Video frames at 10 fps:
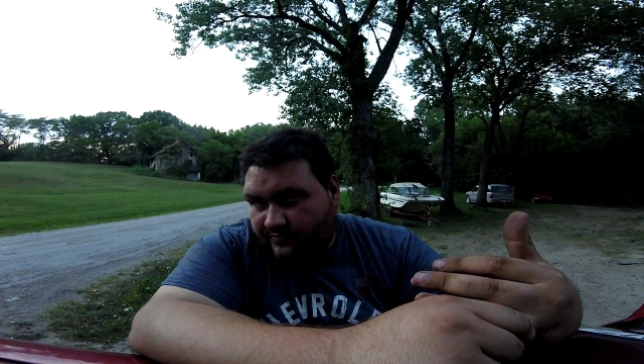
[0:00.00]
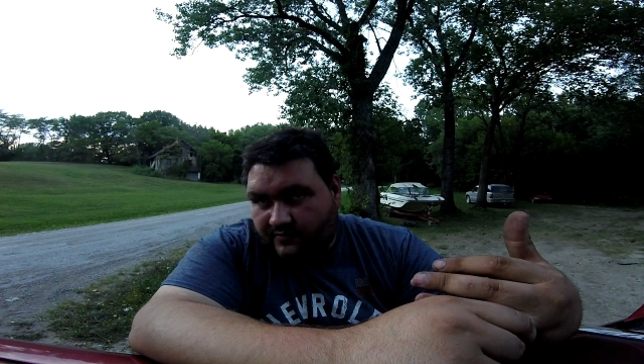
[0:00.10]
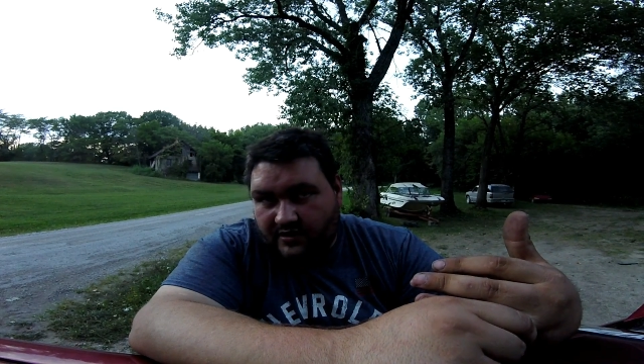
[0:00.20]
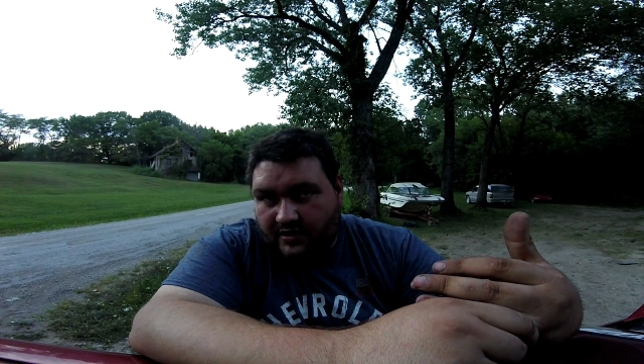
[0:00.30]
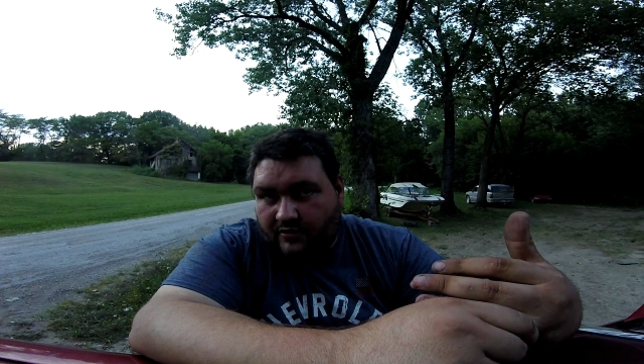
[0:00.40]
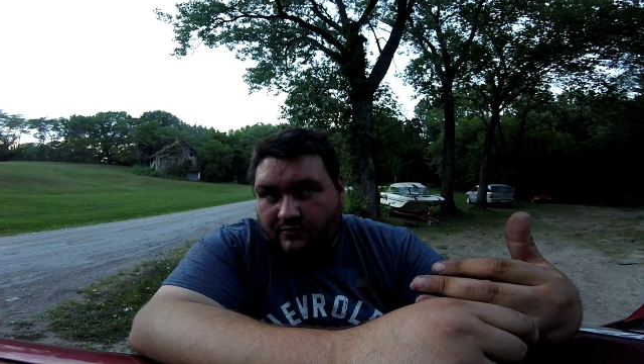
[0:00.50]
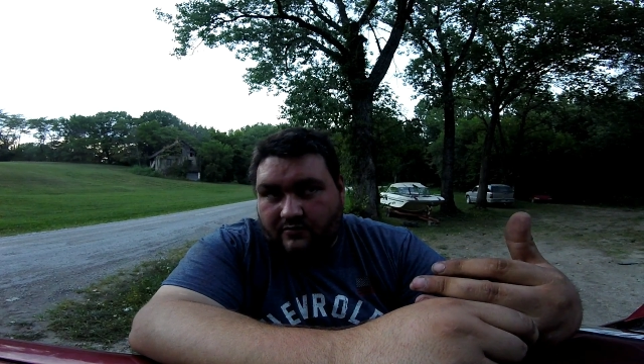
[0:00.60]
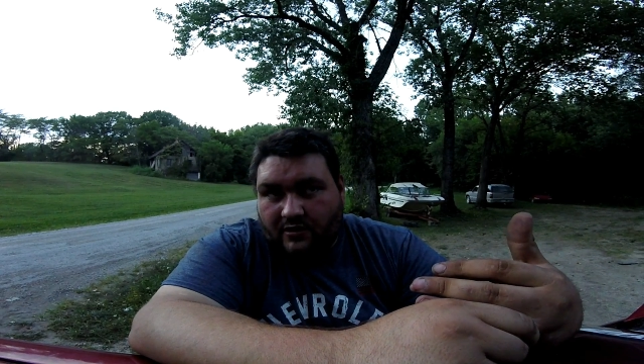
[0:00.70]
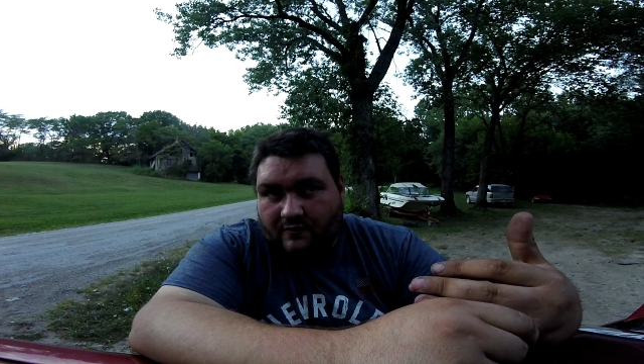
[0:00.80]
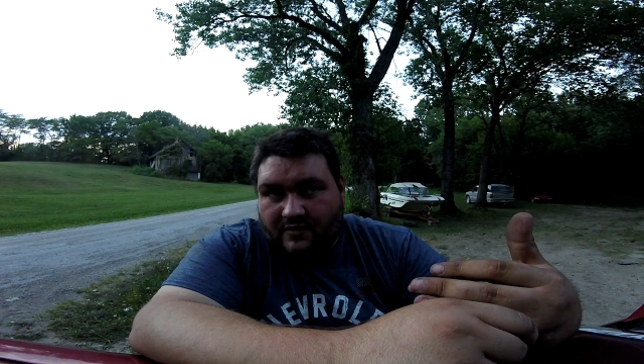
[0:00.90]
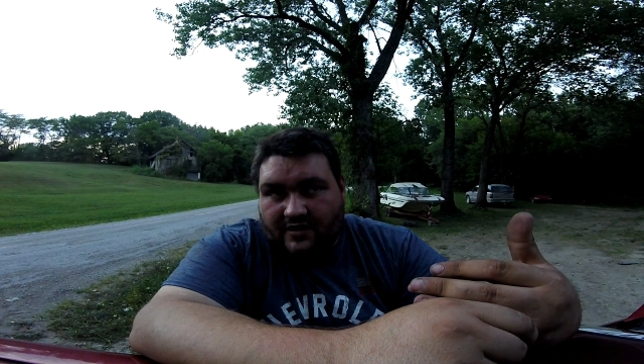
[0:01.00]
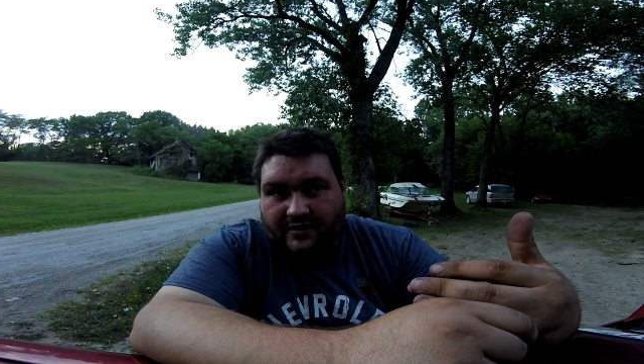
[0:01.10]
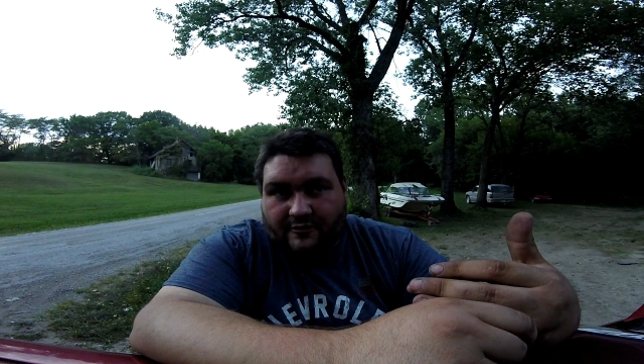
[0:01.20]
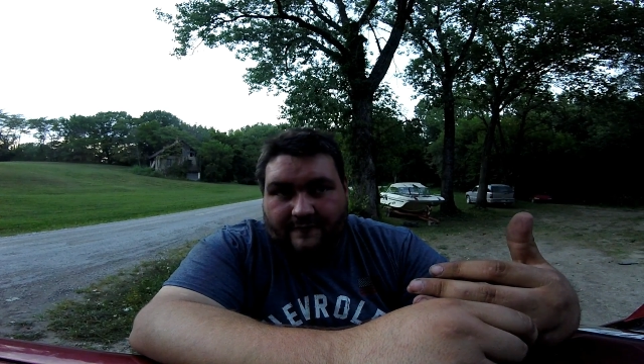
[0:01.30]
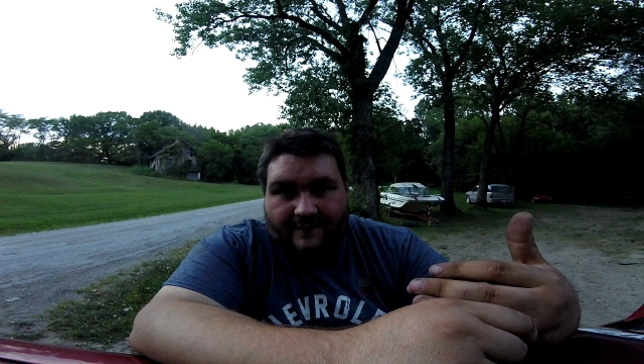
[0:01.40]
you know, over
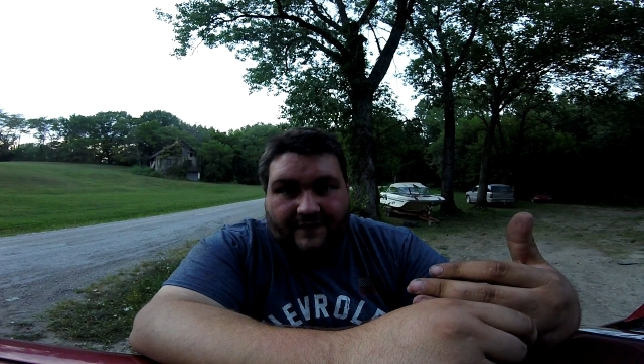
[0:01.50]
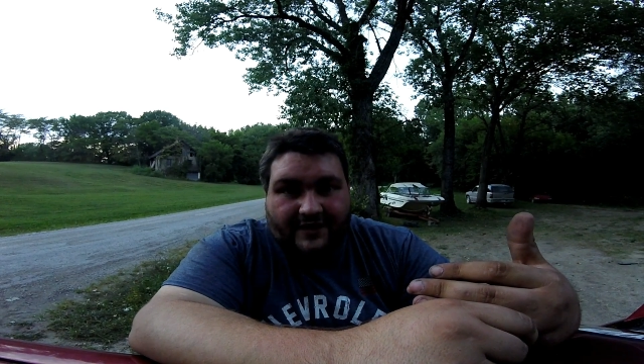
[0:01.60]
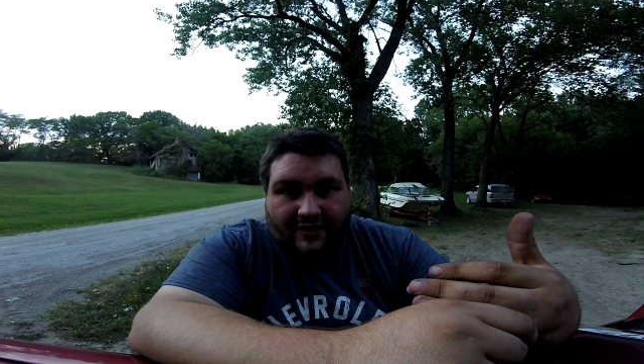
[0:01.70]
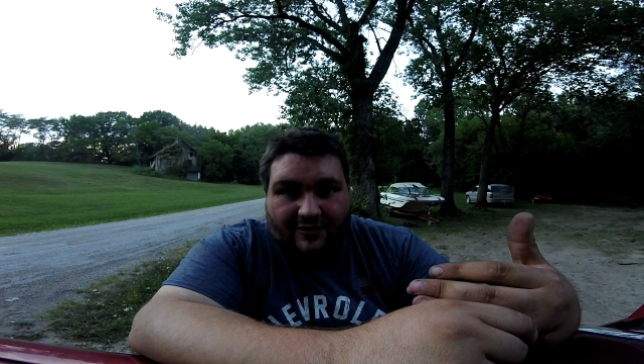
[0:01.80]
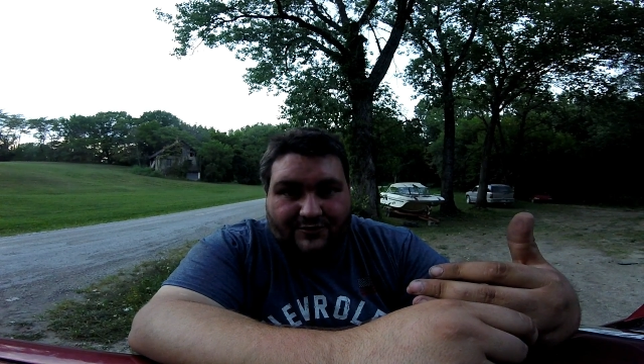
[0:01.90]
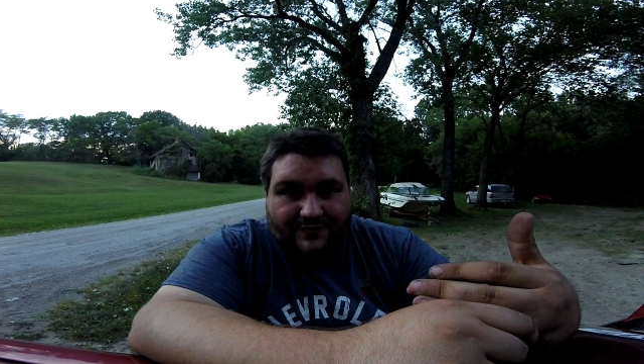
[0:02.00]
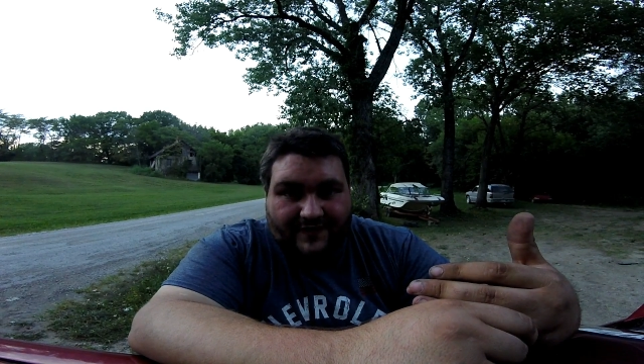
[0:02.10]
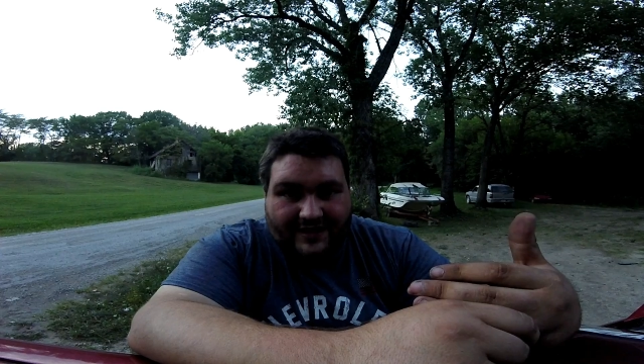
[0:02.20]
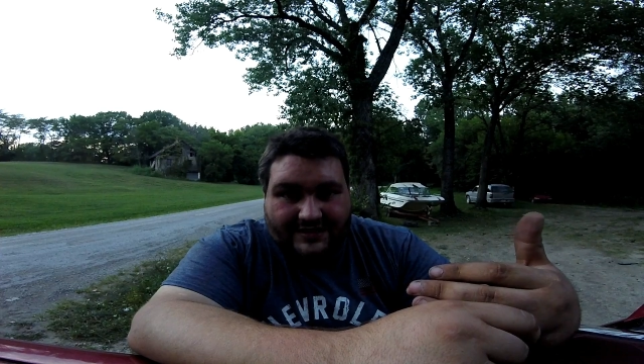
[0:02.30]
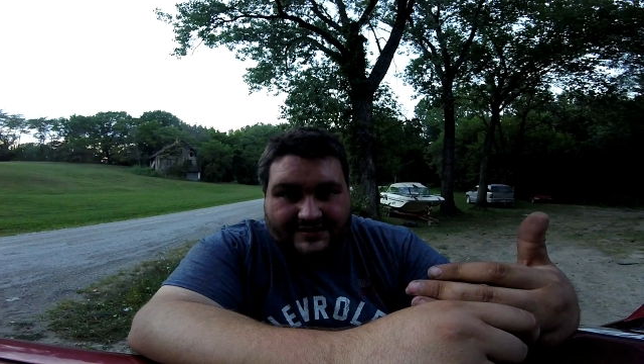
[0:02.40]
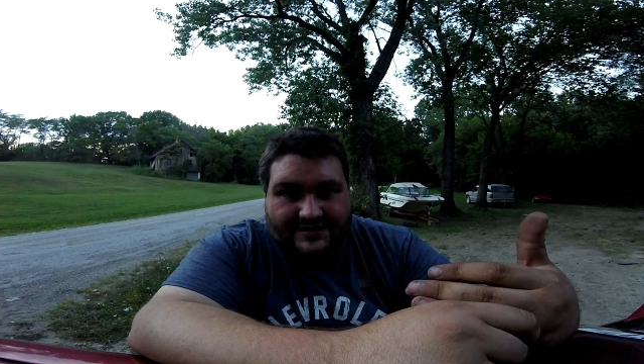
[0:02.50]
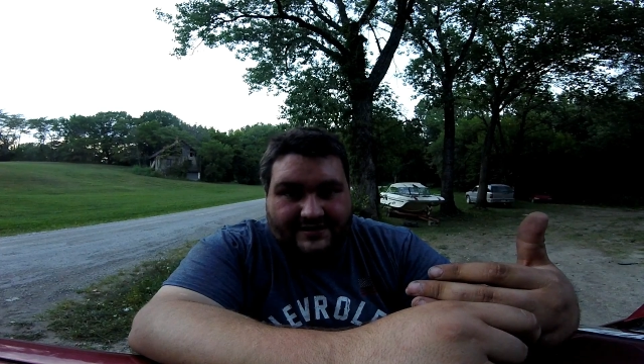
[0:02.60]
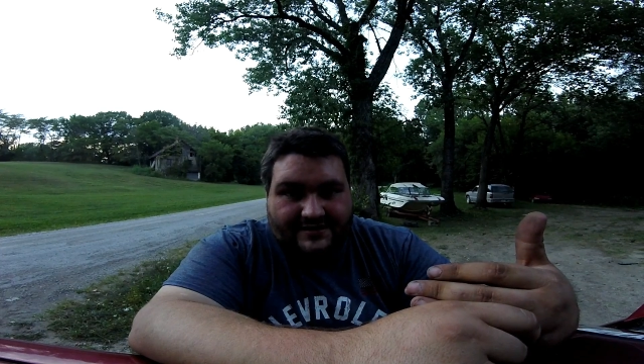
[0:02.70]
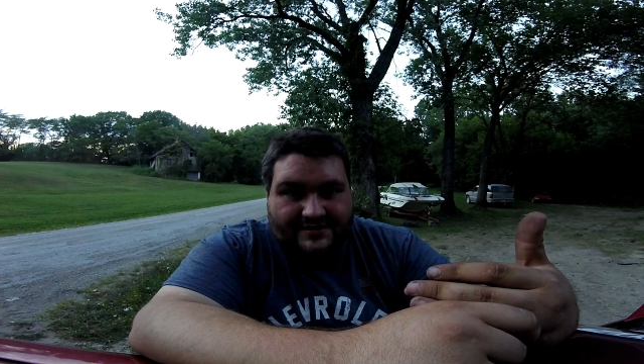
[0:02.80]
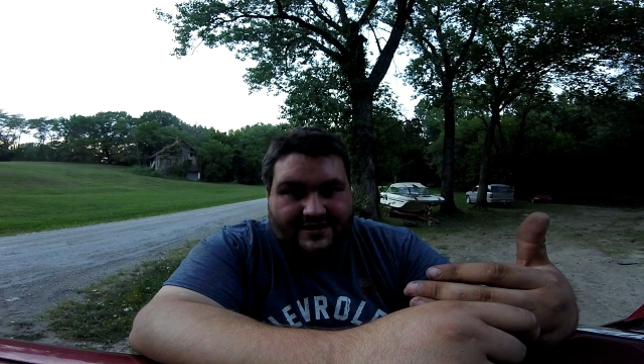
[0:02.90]
$150 for fees,
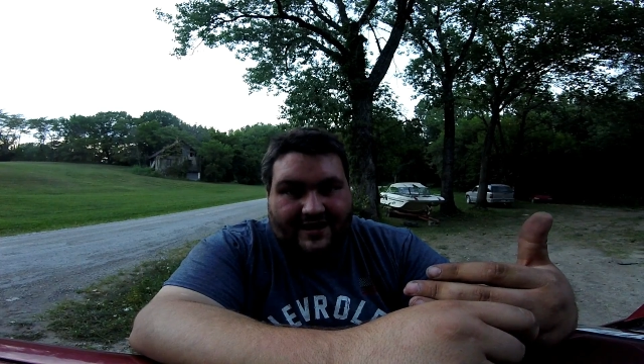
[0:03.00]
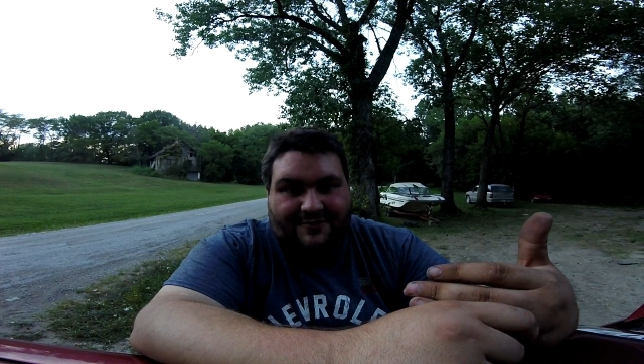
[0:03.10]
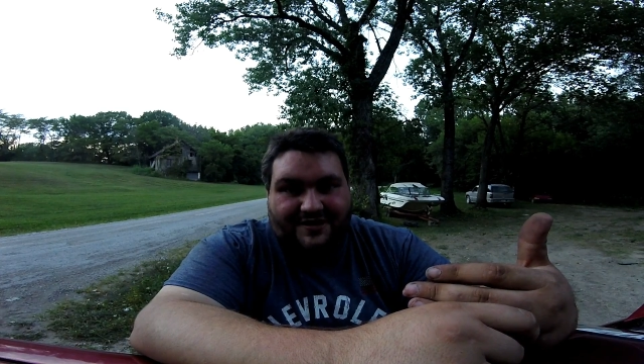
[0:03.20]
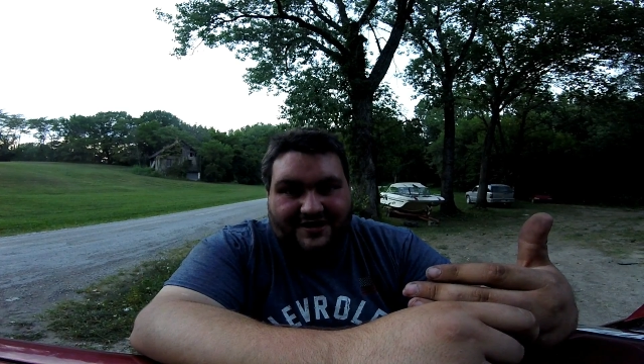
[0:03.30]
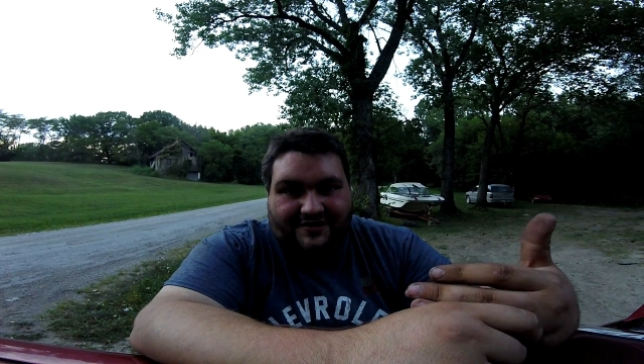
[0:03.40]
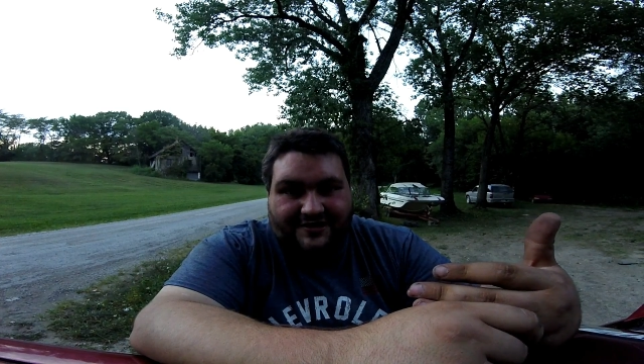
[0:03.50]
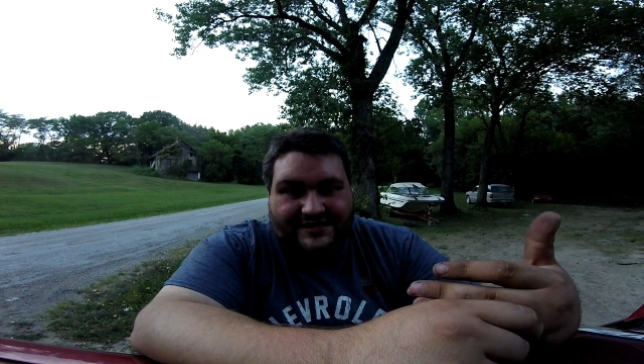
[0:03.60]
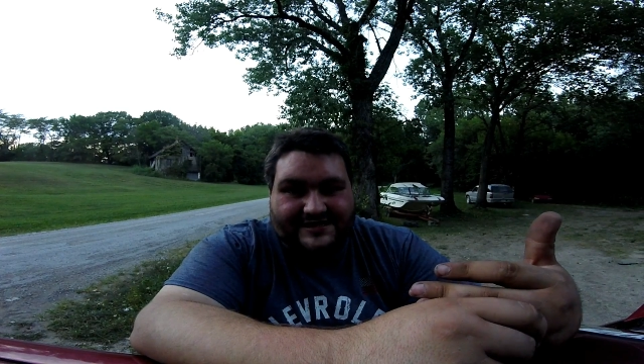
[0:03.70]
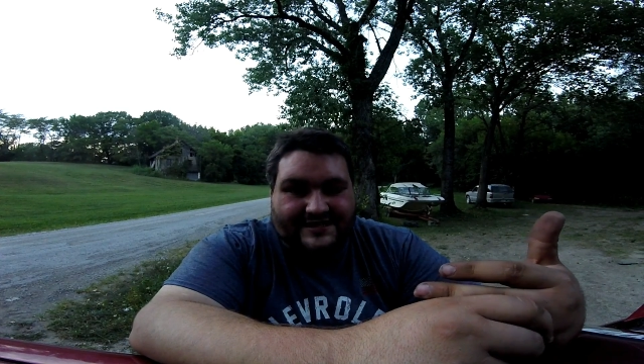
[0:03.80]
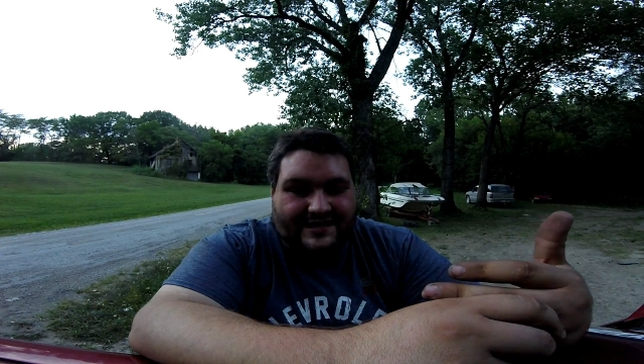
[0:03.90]
it's kind of ridiculous.